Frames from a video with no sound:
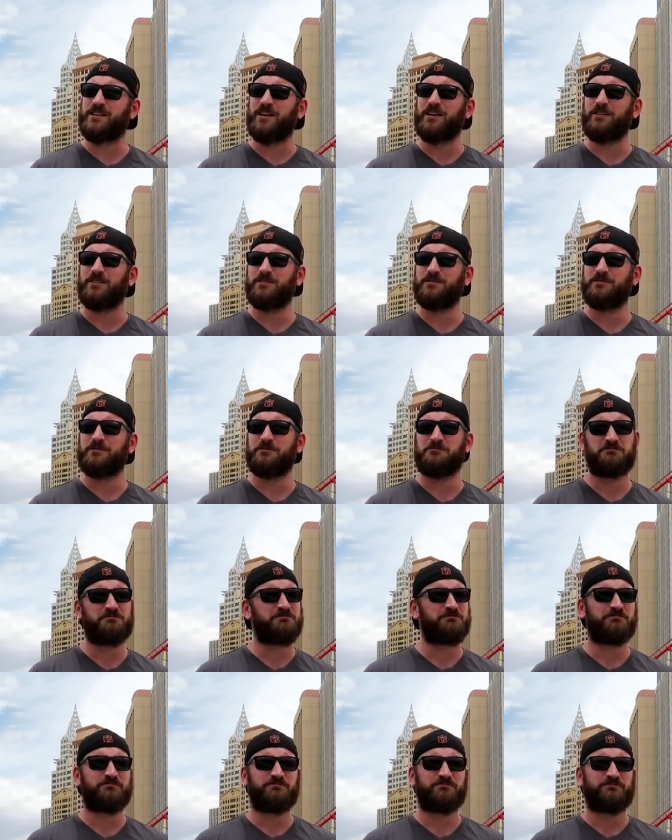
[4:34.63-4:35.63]
so
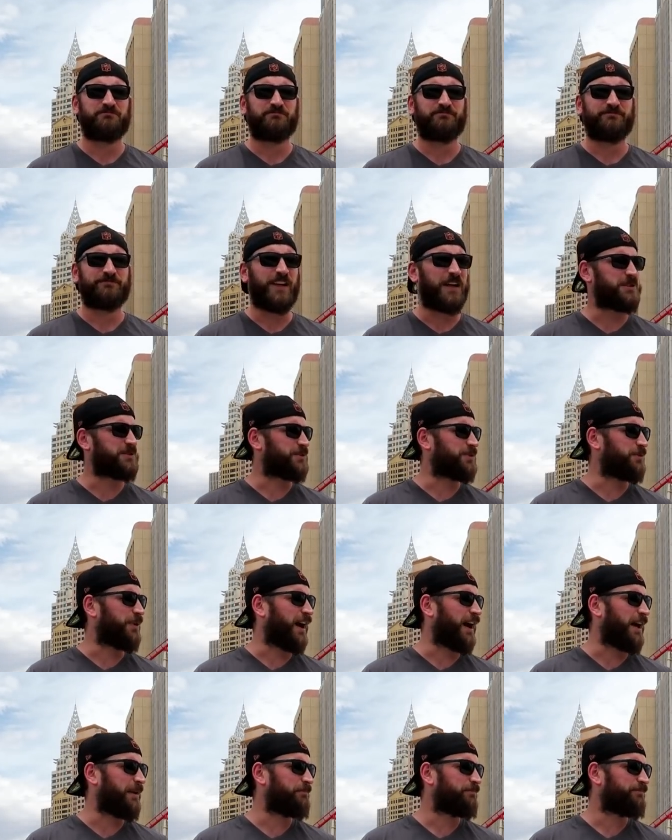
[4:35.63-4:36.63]
not too
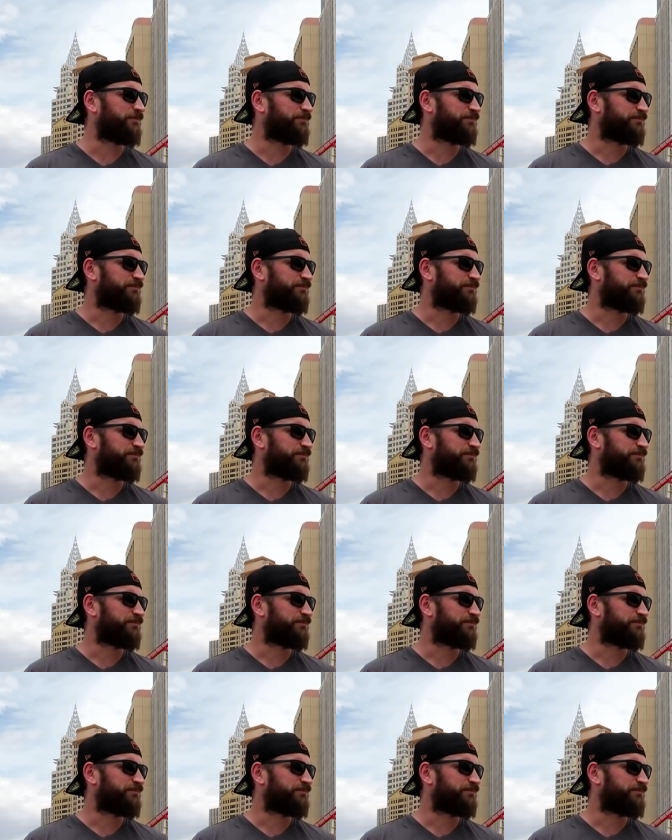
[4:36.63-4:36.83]
hot.